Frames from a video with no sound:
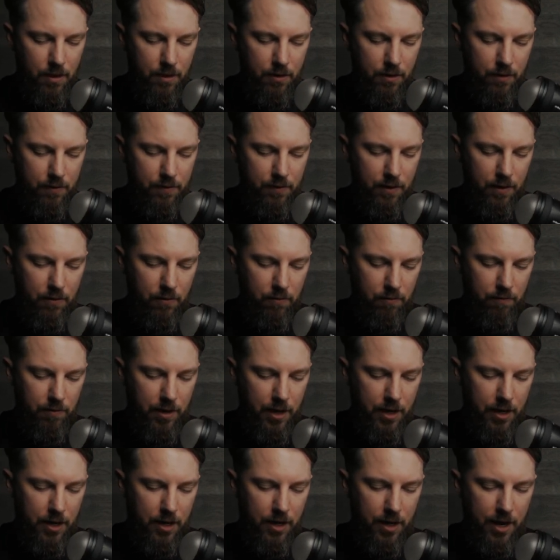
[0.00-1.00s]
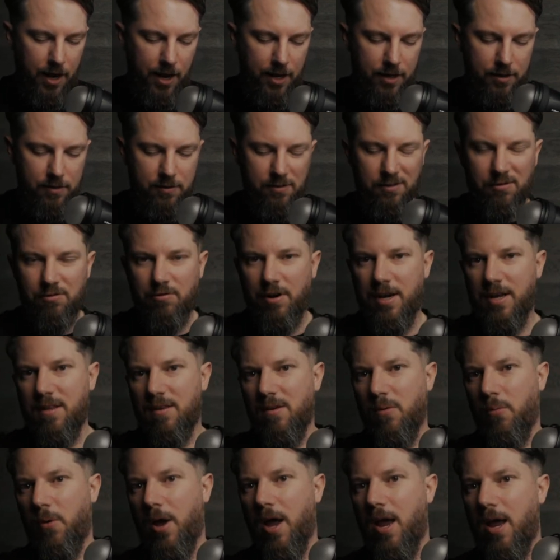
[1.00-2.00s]
can see already, and straight
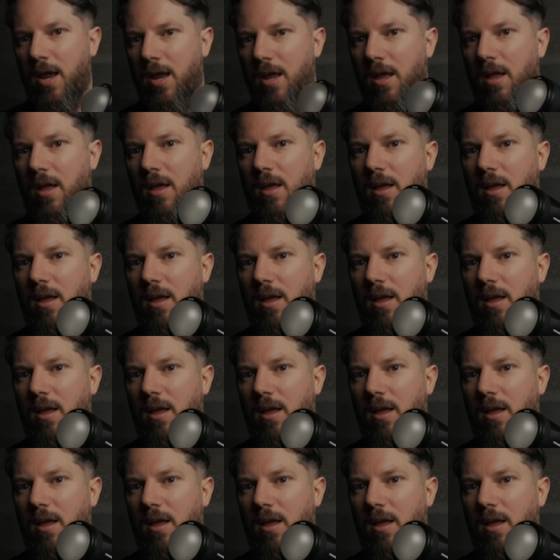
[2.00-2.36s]
away,